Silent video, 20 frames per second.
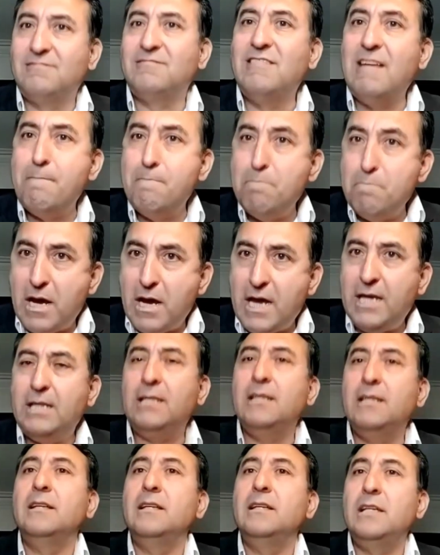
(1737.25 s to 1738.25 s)
the
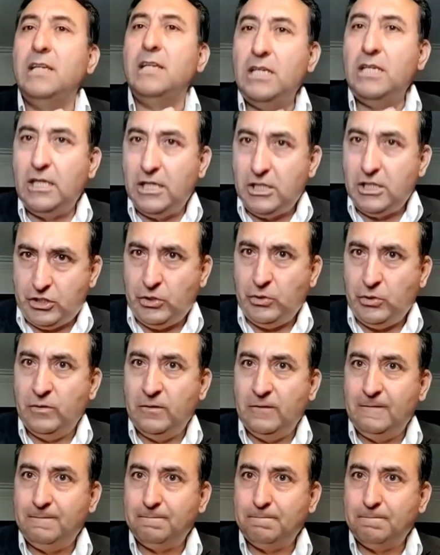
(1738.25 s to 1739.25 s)
main issue.
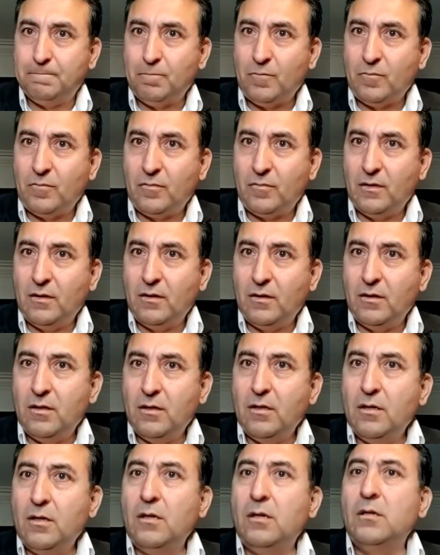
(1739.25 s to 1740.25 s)

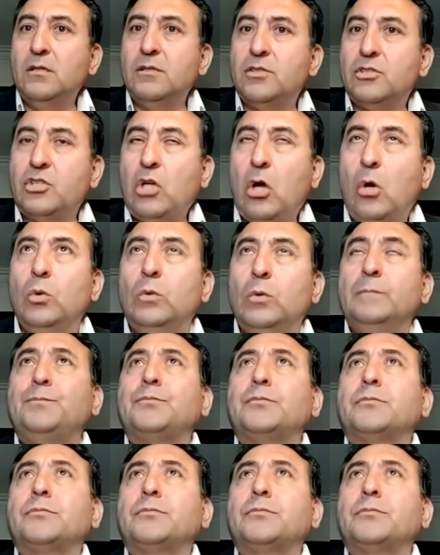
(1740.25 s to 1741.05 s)
So,